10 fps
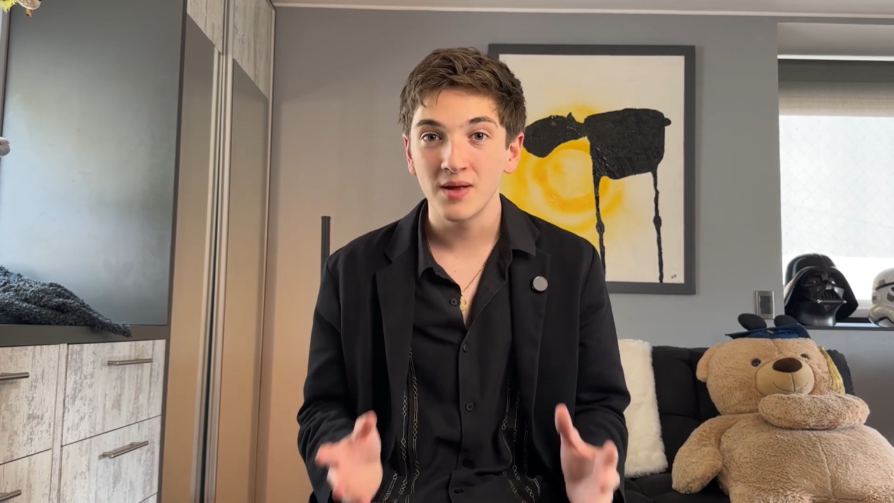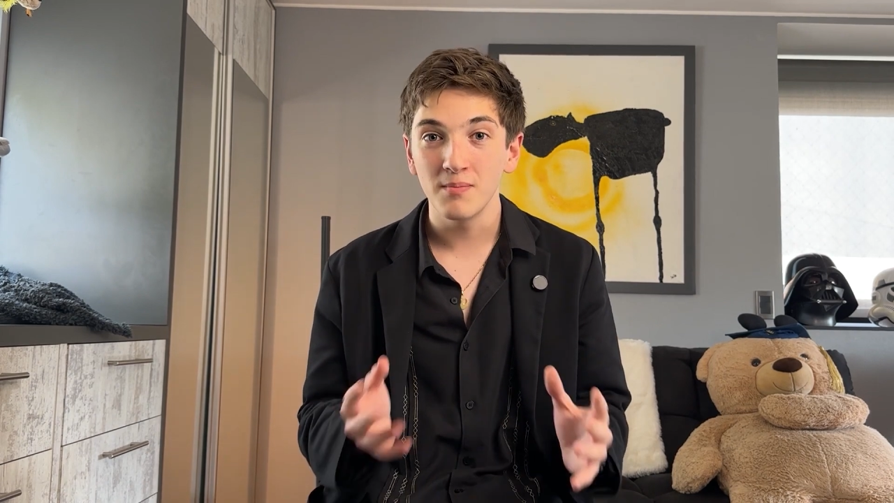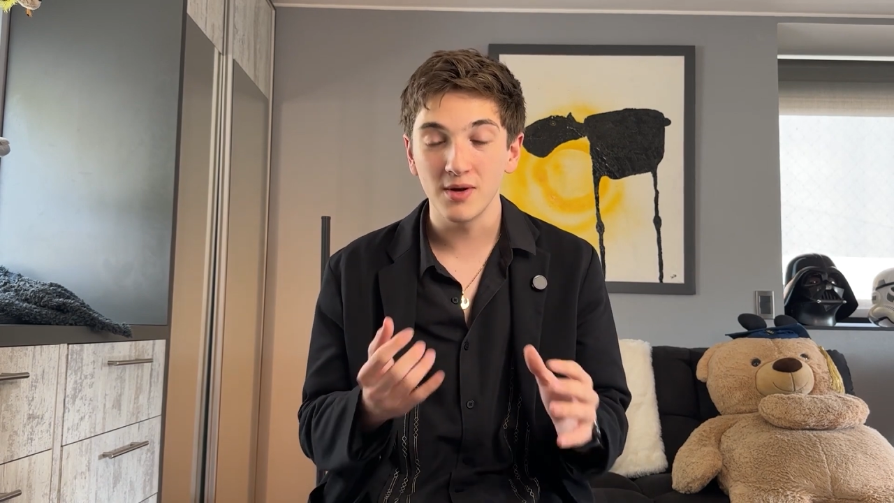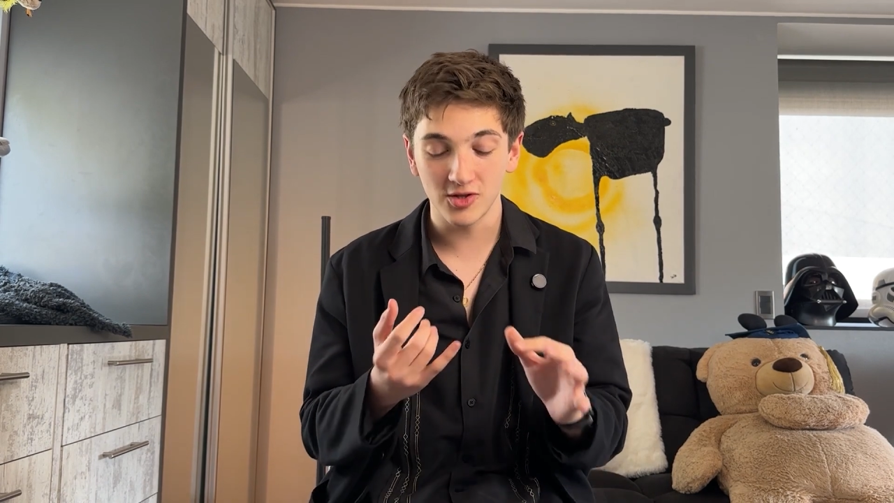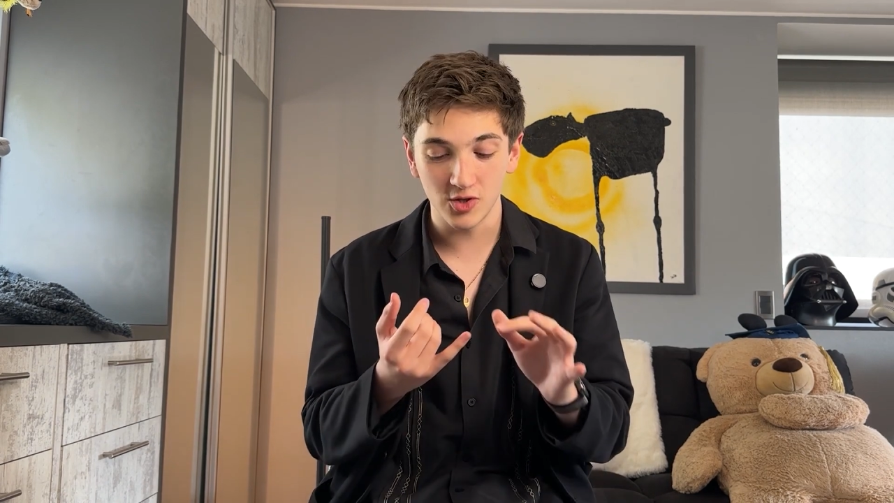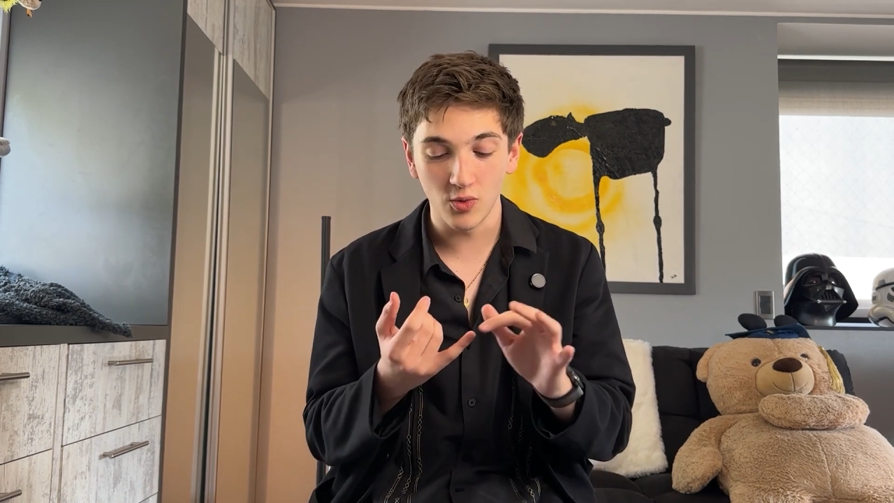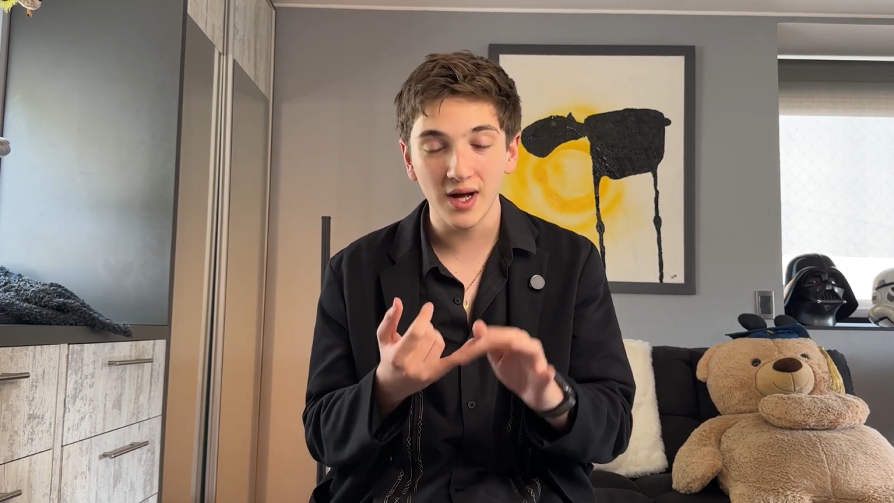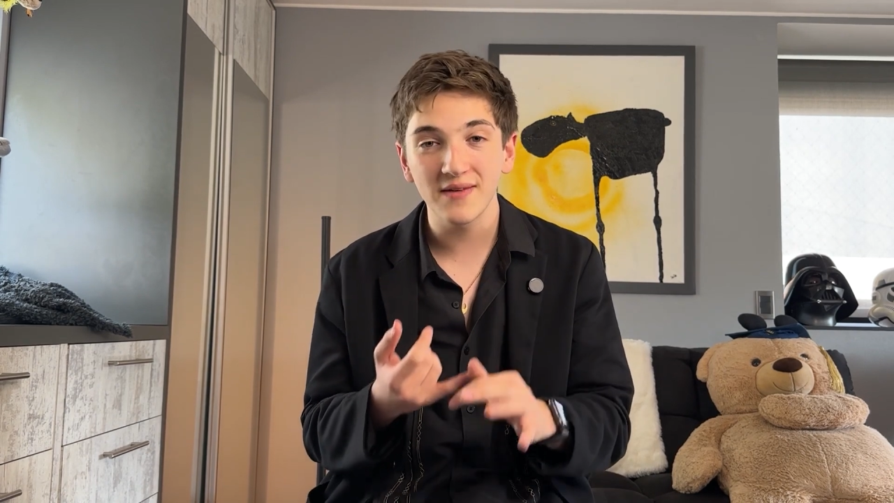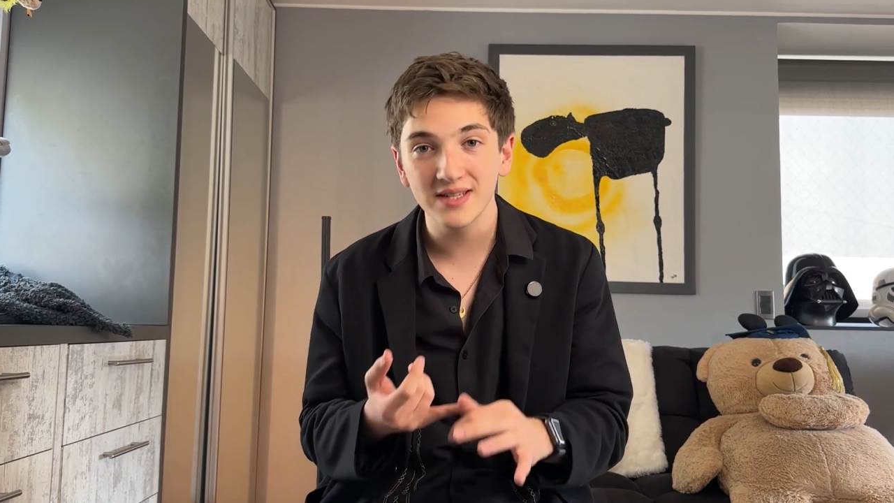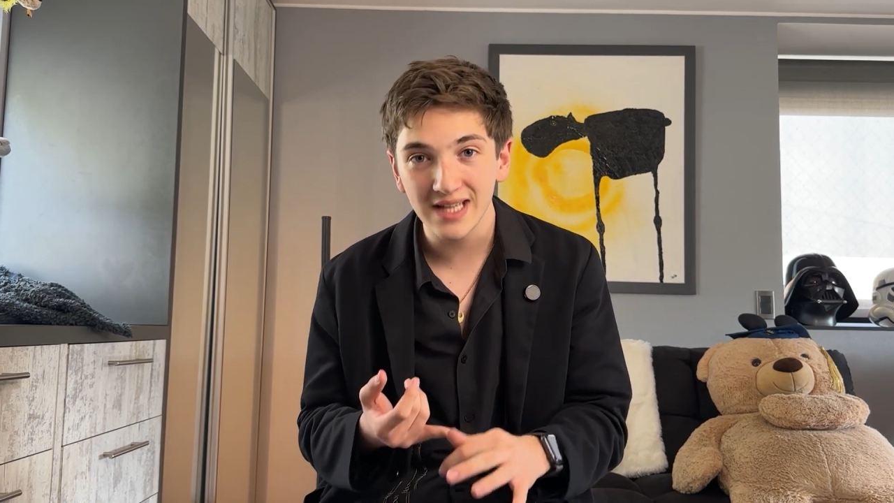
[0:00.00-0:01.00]
Because you won't
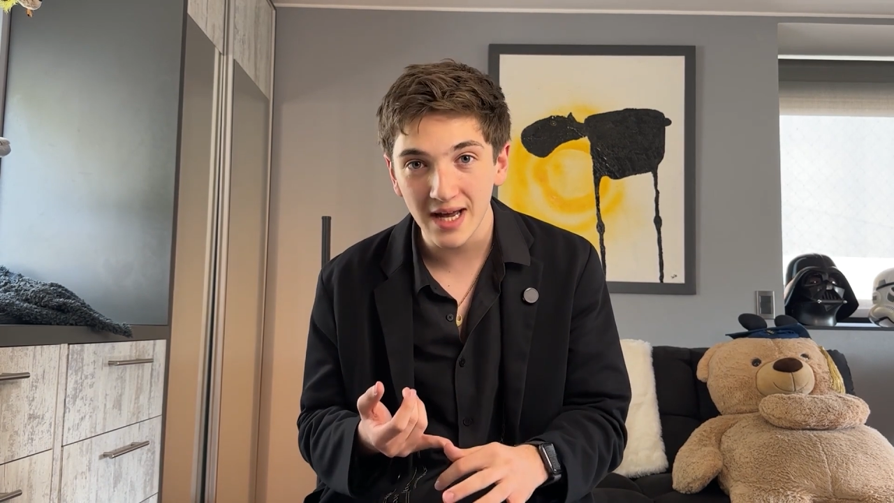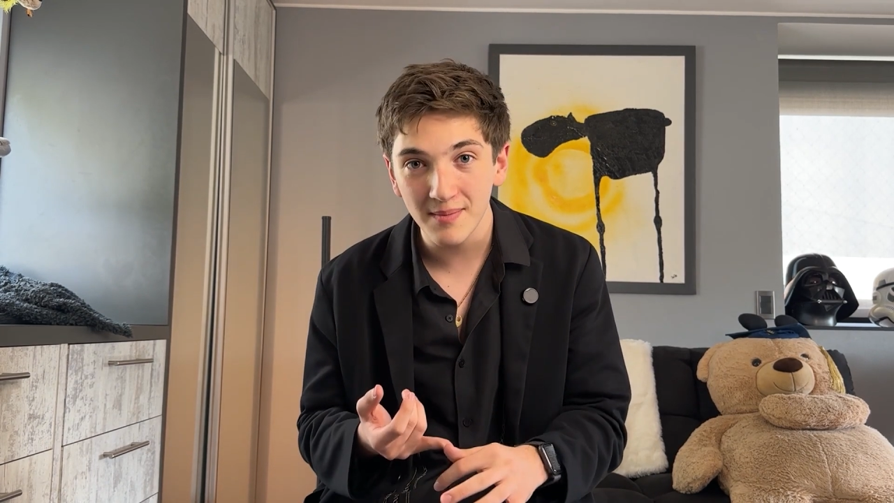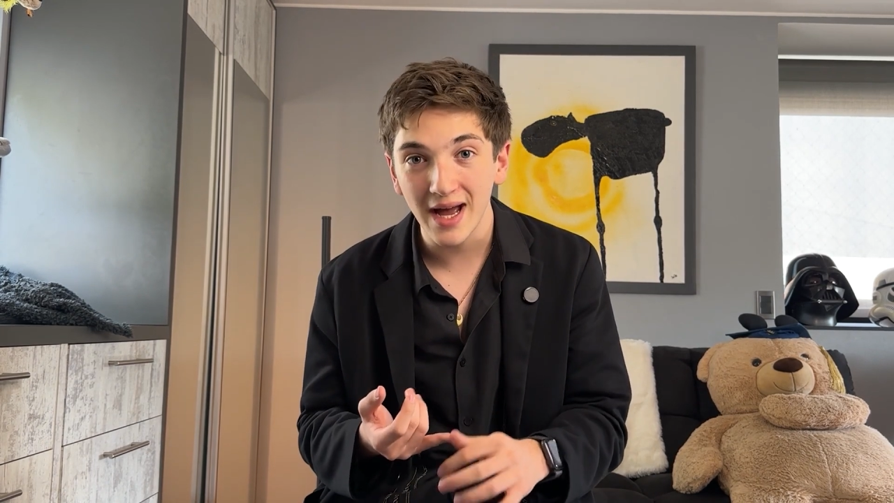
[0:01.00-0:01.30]
have the time